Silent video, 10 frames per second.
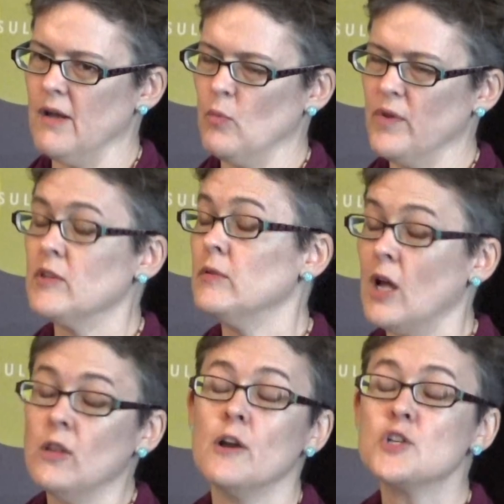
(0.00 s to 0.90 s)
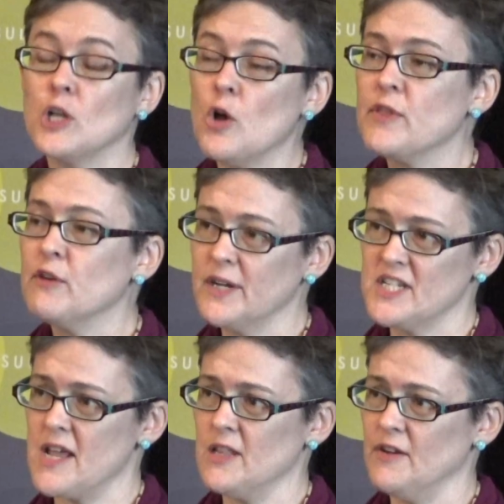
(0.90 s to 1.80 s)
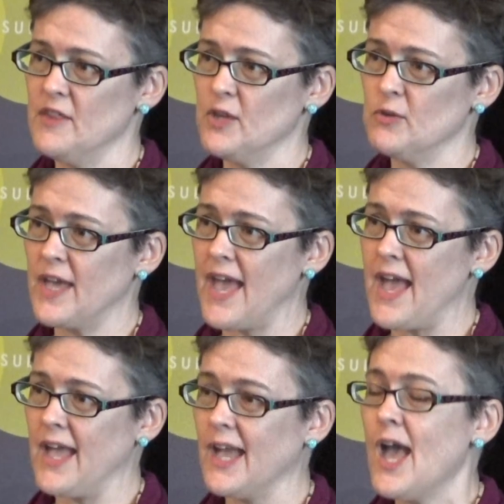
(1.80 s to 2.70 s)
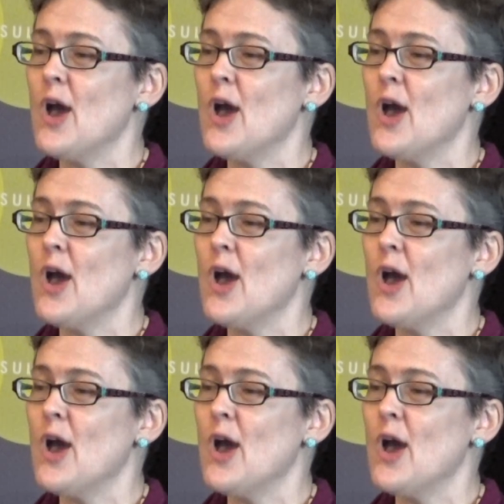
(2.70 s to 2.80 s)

with a large clothing retailer in the UK